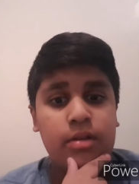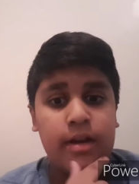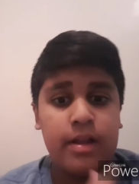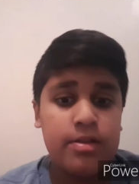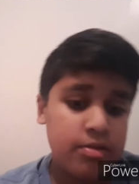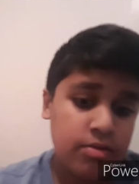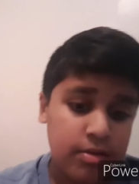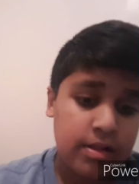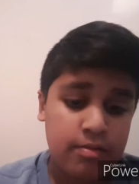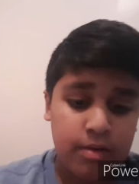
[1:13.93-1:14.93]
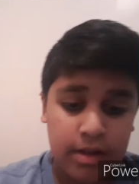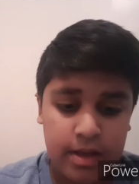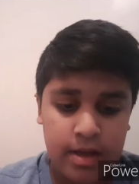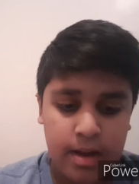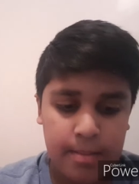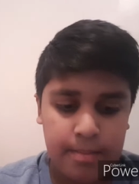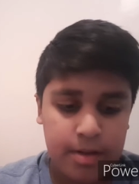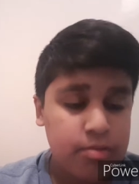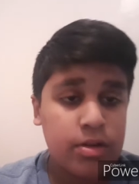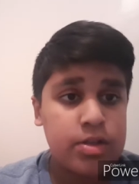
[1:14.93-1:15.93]
Like it's true. It's really um,
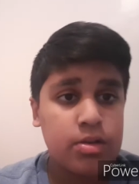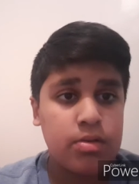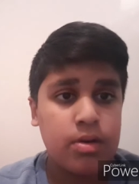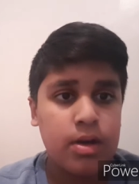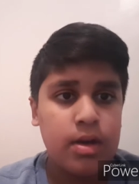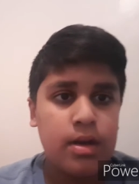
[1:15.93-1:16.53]
it's really true.